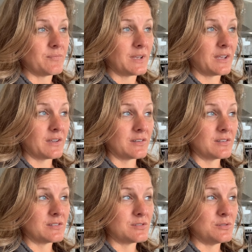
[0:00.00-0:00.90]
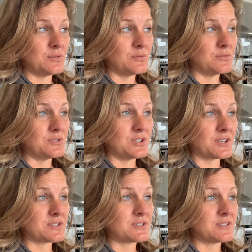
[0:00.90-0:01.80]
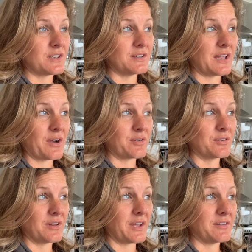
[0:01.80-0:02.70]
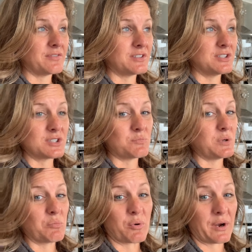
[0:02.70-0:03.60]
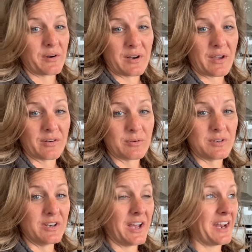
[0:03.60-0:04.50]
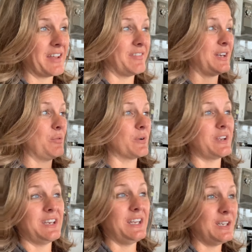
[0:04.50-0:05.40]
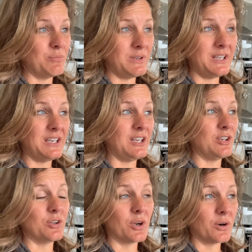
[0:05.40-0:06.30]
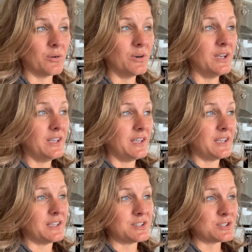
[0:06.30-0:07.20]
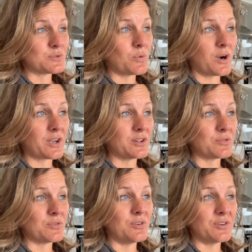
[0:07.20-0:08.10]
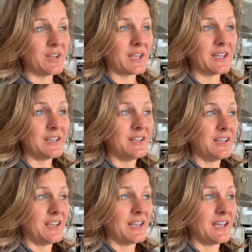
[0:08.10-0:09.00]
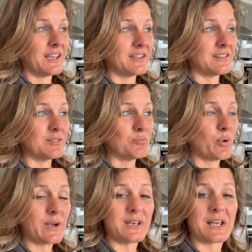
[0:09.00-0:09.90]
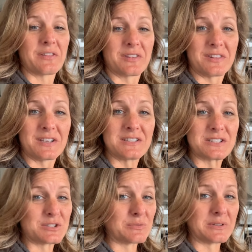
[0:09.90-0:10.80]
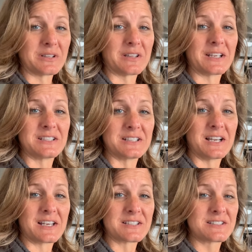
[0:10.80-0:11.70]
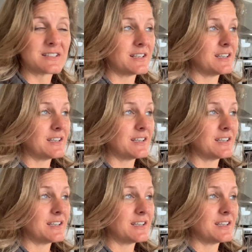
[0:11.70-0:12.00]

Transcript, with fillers: and to just allow your life to just be a prayer now to not have anywhere you need to be you need to go it's just walking through your day and pointing out the things that you really like to gus